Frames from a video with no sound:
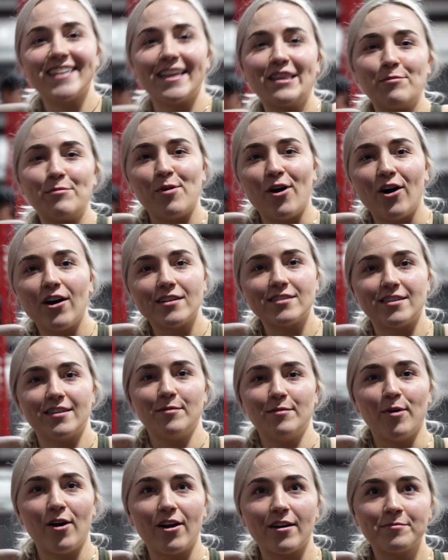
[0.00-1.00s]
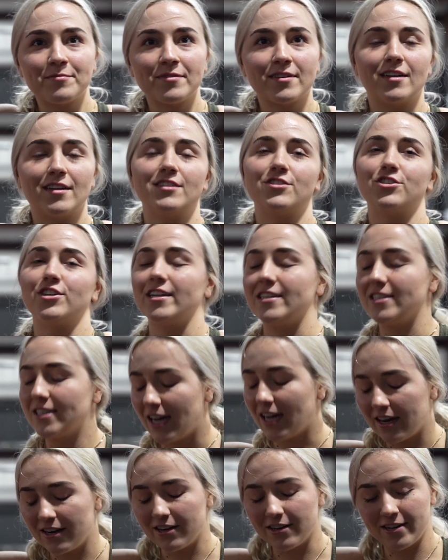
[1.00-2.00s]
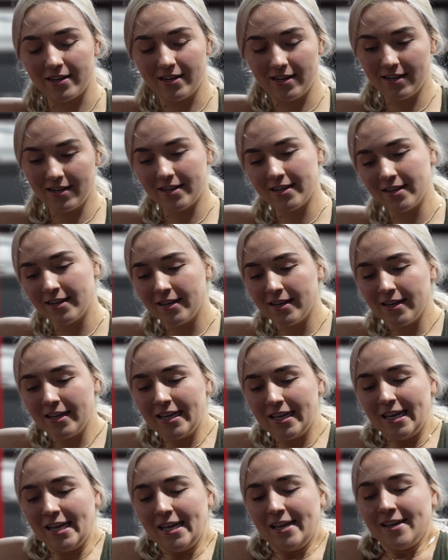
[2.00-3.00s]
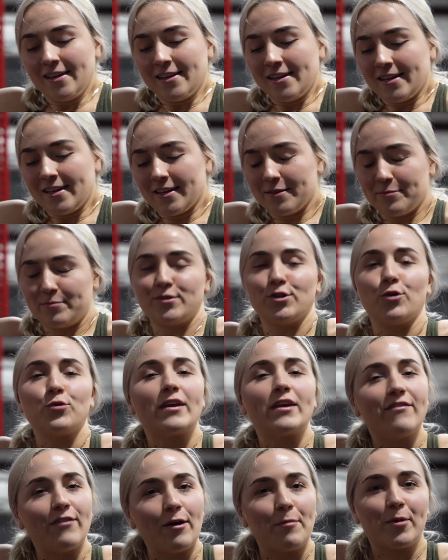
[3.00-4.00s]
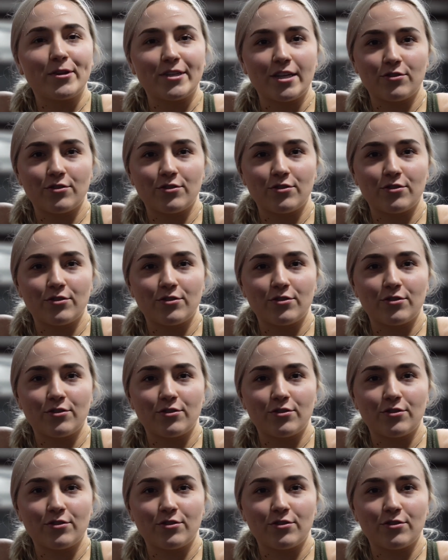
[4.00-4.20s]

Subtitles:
at the pause at the bottom because you're getting tired. Don't give up on the